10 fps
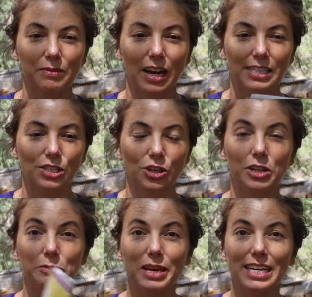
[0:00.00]
I
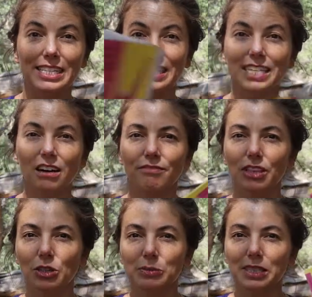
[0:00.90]
started making seed
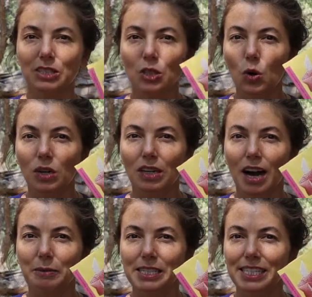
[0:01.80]
envelopes, little
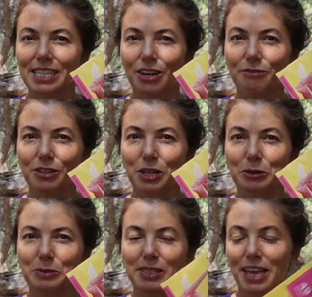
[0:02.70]
origami seed
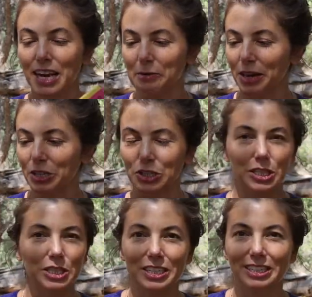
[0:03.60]
envelopes that I'm actually
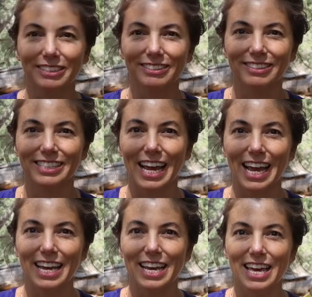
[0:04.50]
gonna
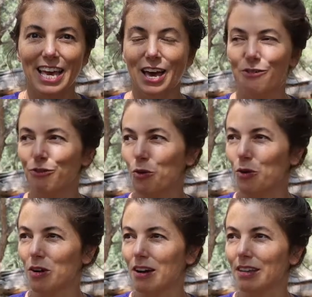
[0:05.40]
take
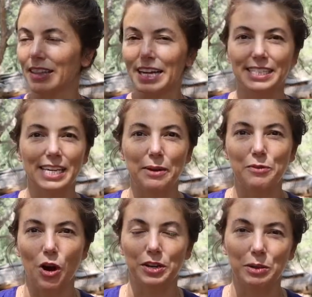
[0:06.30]
for a landscape
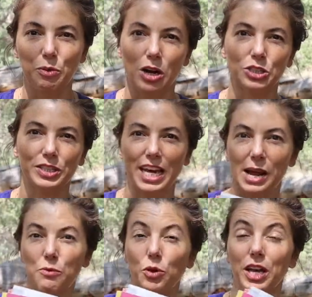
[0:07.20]
gardening project that
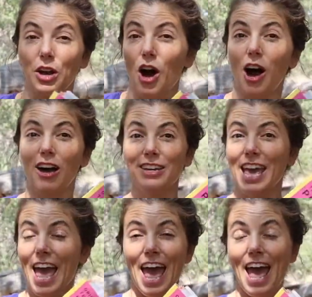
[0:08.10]
I'm working on,
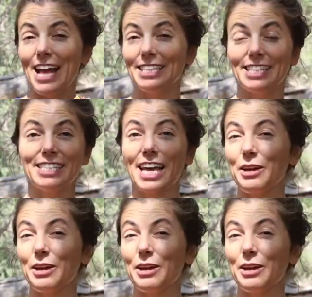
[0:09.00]
and set